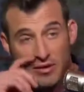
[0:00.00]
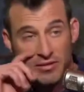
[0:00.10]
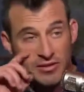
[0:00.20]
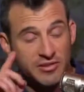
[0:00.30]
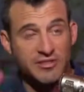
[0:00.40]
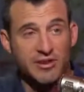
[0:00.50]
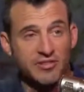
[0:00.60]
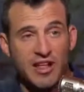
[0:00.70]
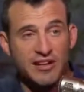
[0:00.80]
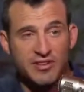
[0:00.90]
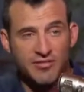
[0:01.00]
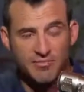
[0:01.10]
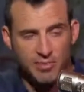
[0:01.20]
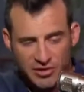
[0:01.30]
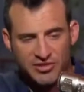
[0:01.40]
Look, there's lots
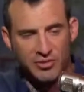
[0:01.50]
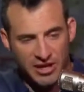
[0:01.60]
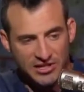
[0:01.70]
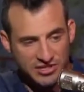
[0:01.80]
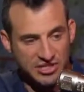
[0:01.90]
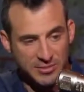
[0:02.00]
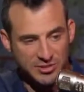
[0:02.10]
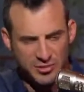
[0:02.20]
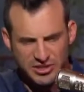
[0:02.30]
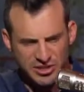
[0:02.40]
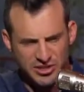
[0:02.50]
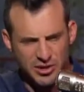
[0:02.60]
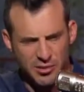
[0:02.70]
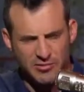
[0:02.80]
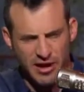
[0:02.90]
of personal relationships to
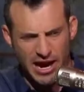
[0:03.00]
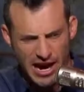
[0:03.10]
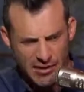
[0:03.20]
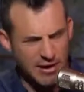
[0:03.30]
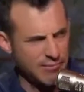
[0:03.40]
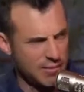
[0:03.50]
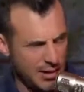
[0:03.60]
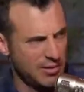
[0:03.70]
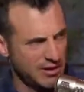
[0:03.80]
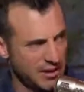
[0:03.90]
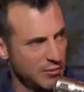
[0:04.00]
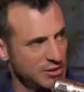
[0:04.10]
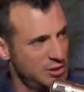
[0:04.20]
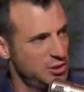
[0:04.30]
which you don't air it publicly.